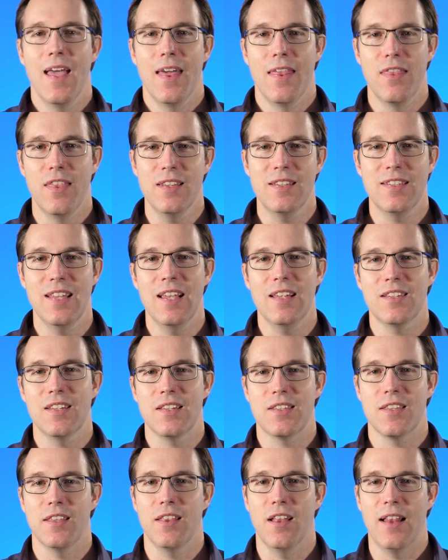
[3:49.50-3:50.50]
This takes
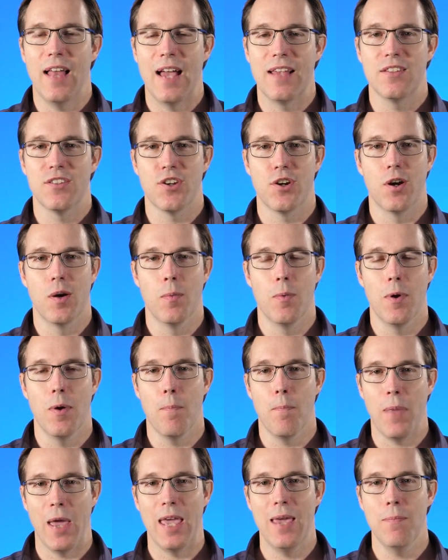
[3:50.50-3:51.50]
us to the last term,
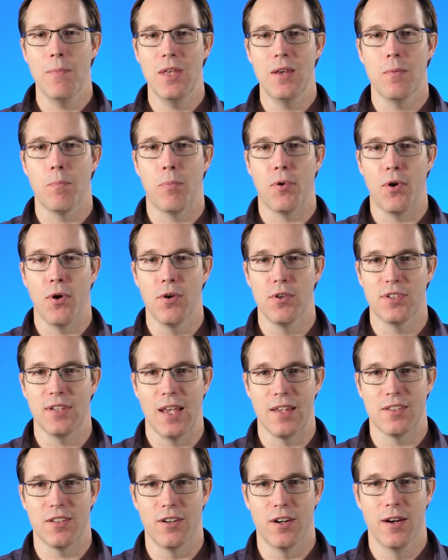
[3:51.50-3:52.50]
payment
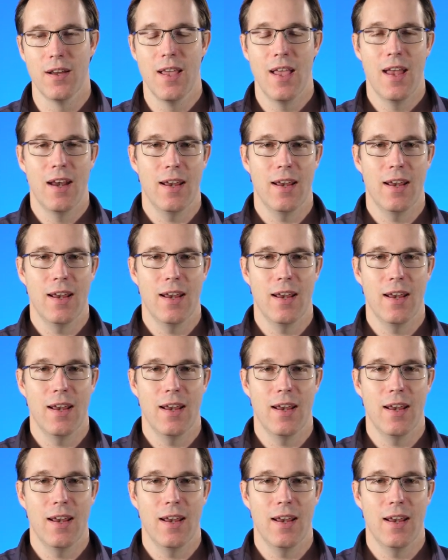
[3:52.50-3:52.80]
processor.